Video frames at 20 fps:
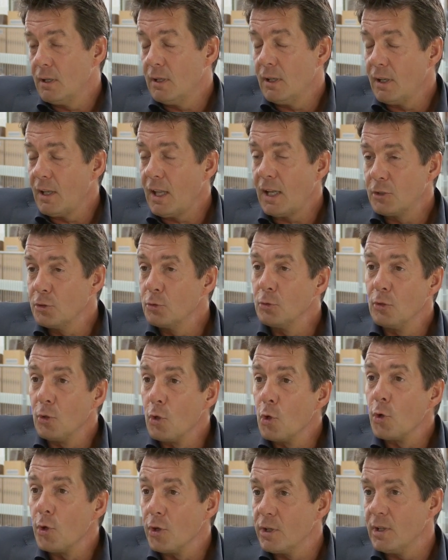like to
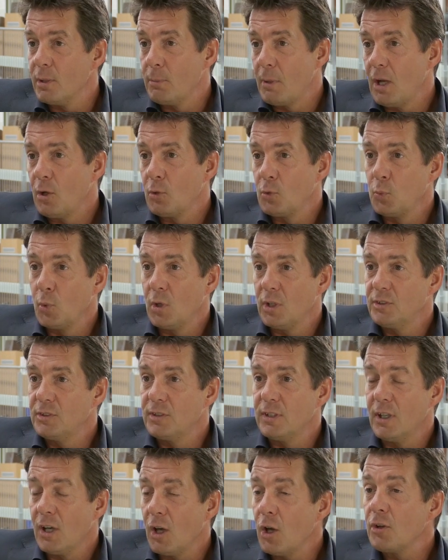learn about
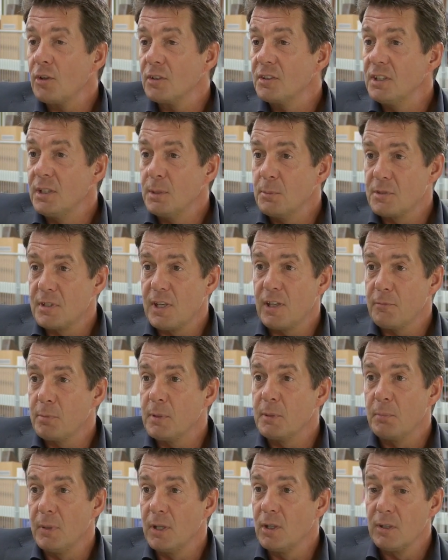what other teams have
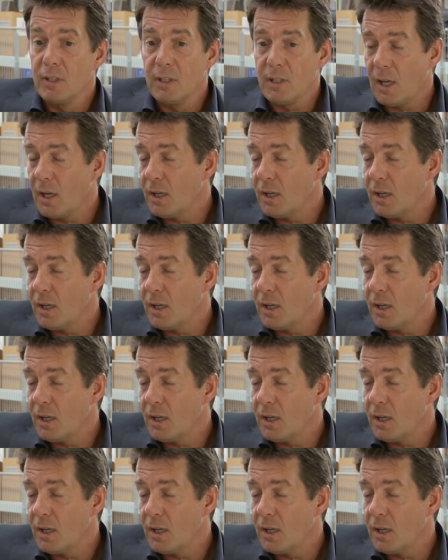been building.